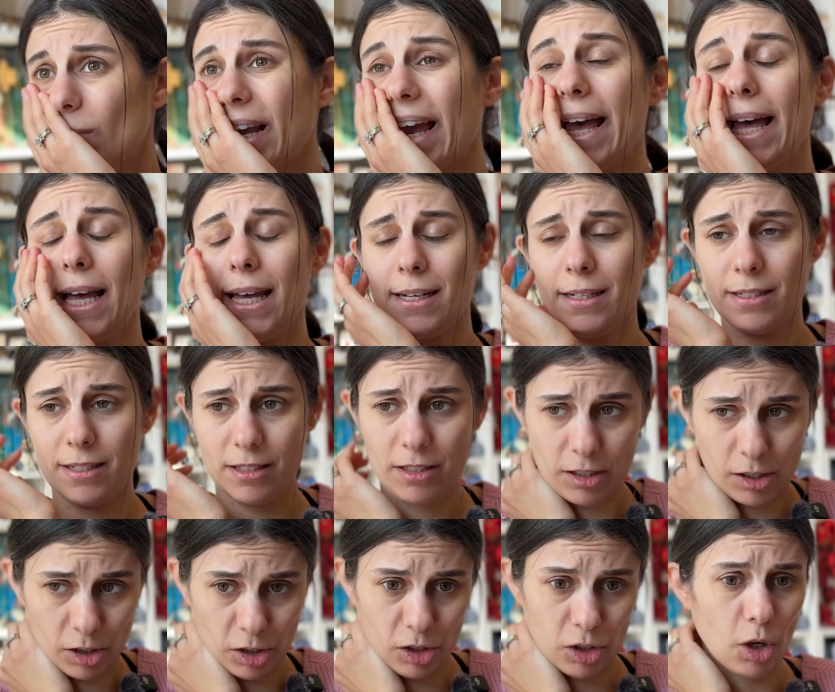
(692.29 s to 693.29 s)
And
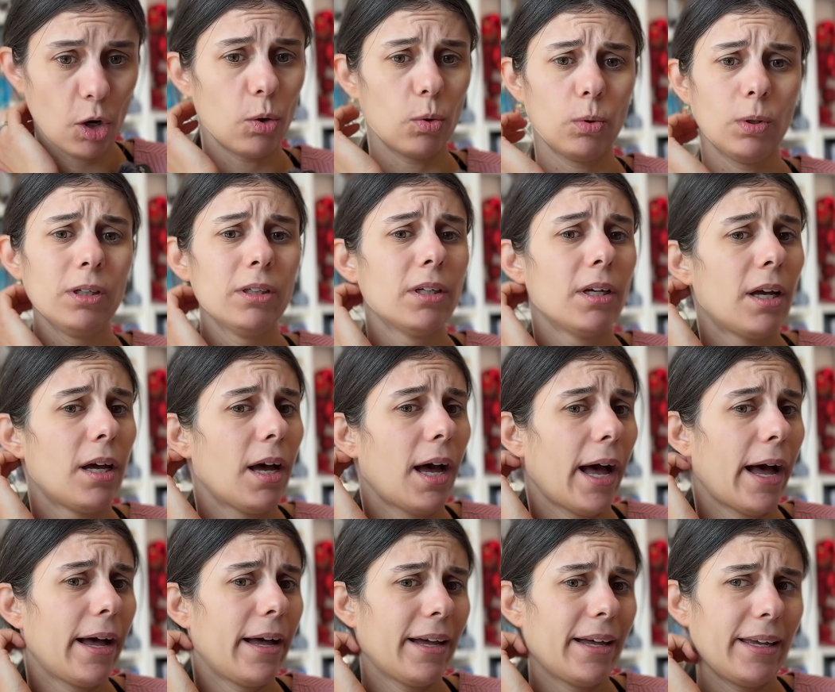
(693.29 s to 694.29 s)
so
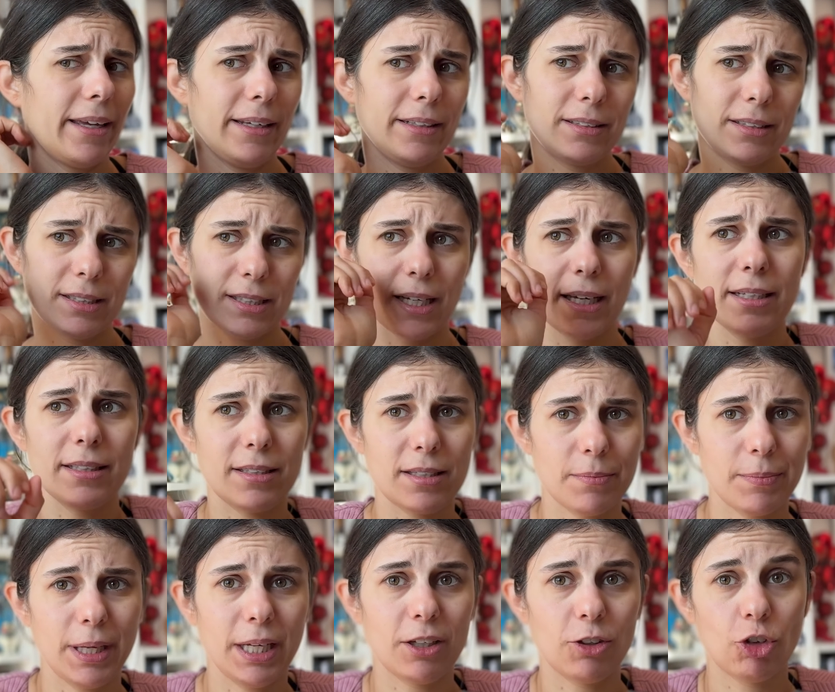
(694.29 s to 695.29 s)
I decided to
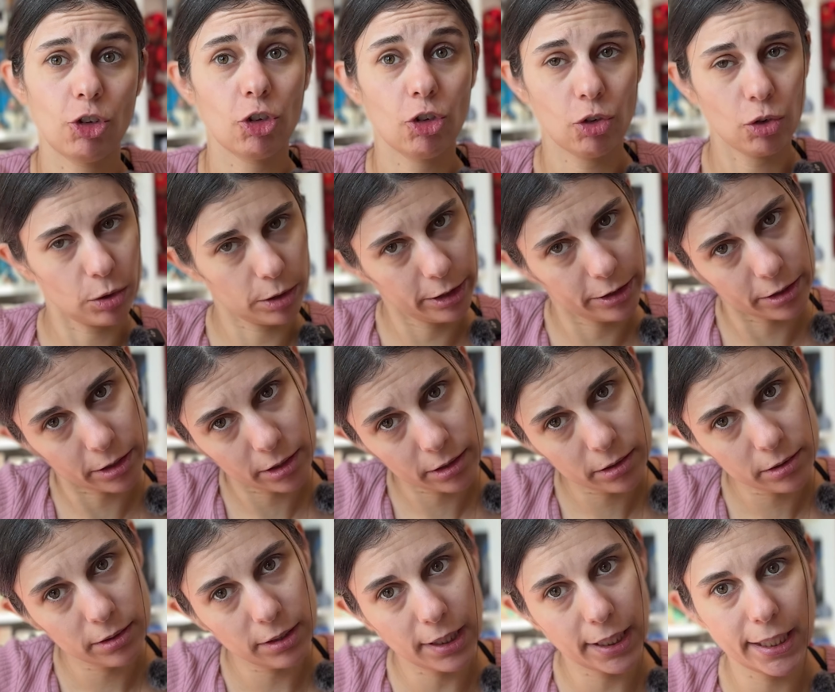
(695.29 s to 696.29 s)
make a shorter
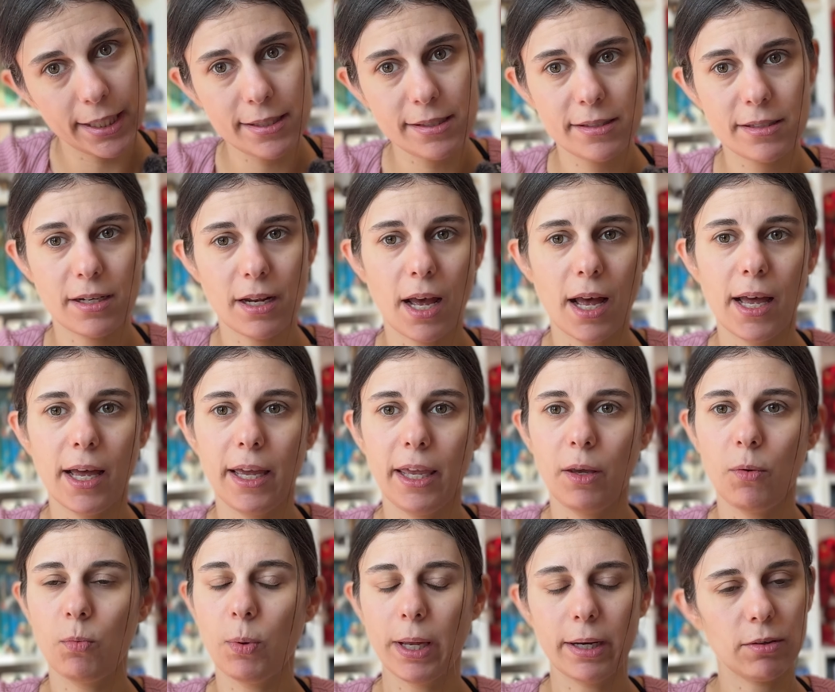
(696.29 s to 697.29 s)
list.
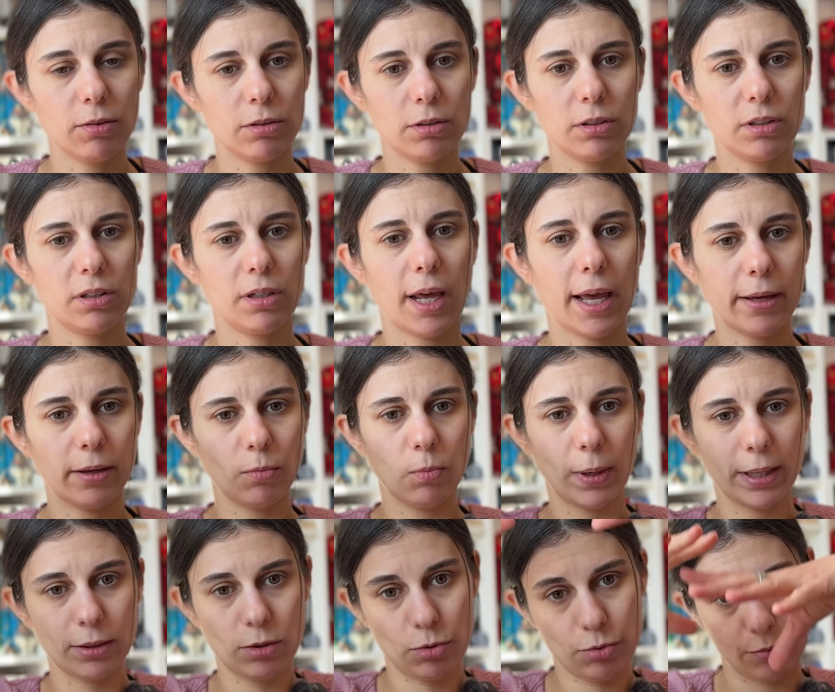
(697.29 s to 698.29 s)
I
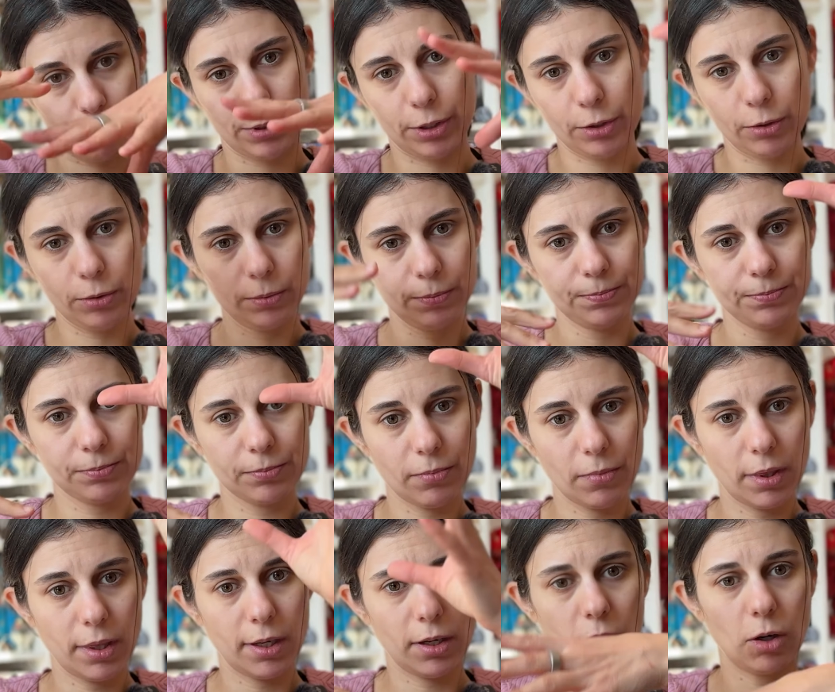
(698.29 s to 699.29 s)
went through
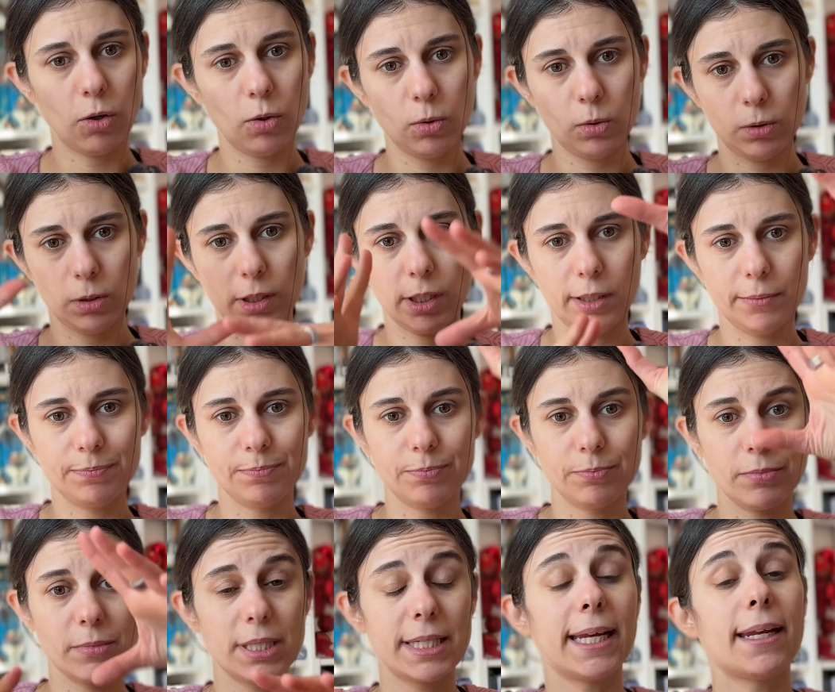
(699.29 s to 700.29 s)
the whole
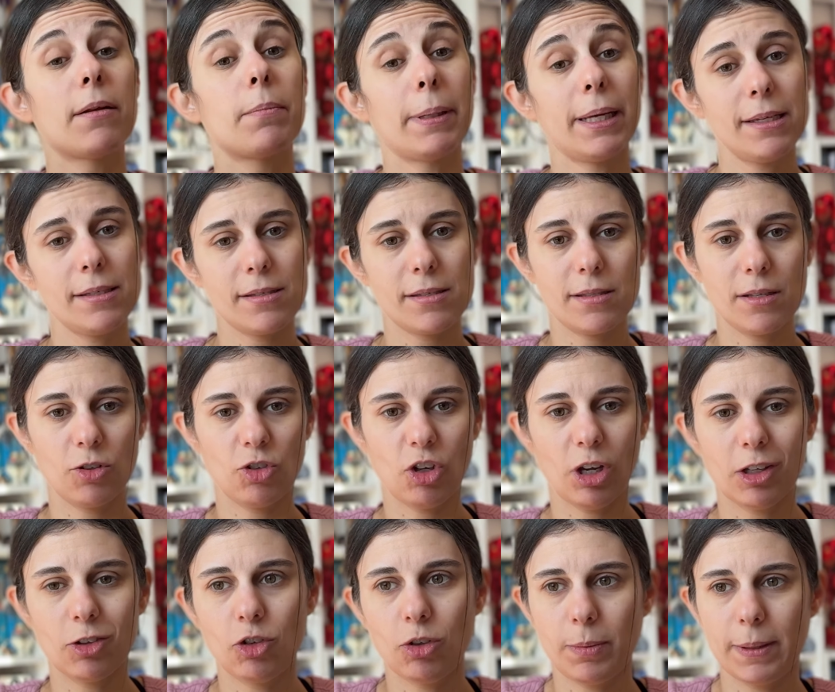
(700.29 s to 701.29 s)
database that
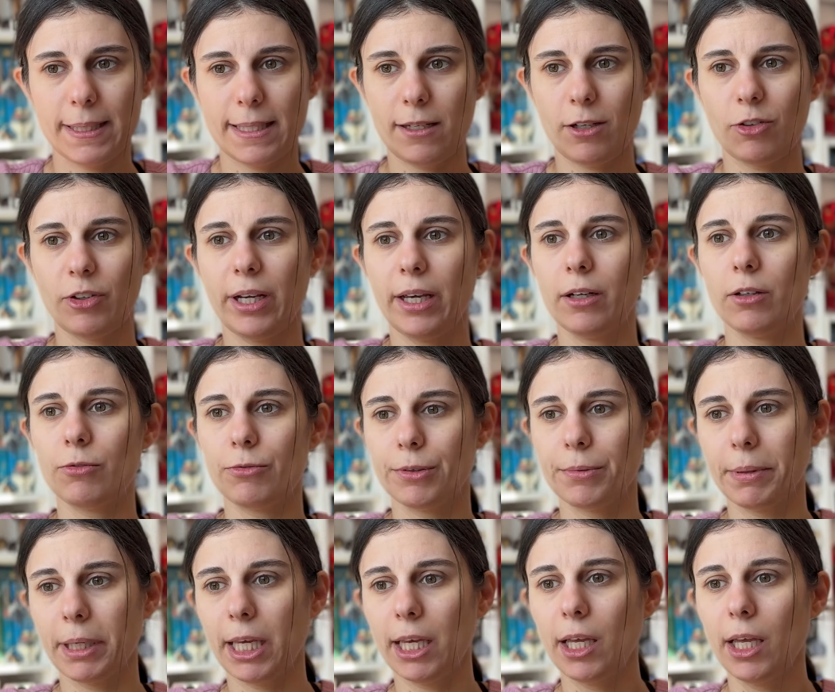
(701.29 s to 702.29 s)
ChatGPT created for
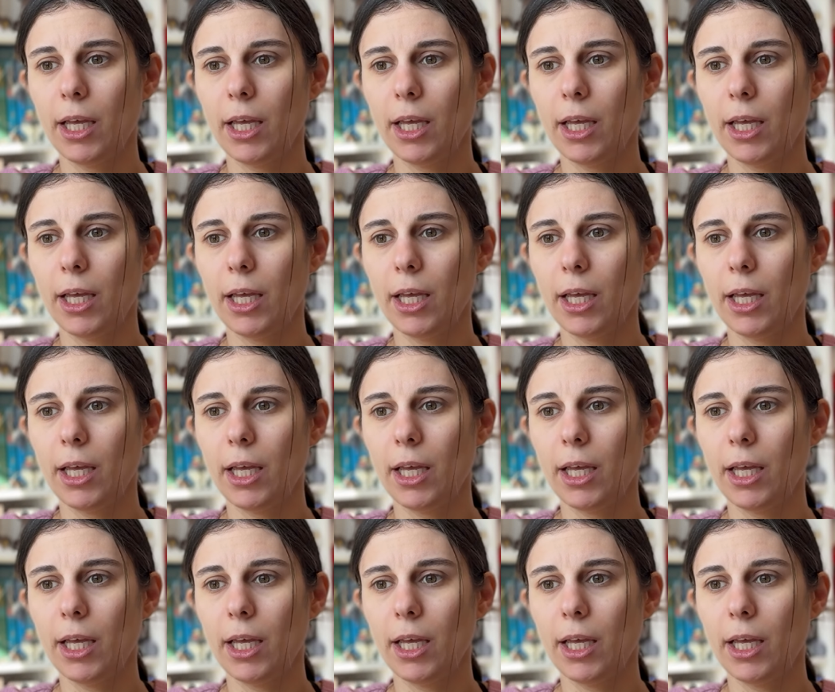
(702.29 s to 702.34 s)
me,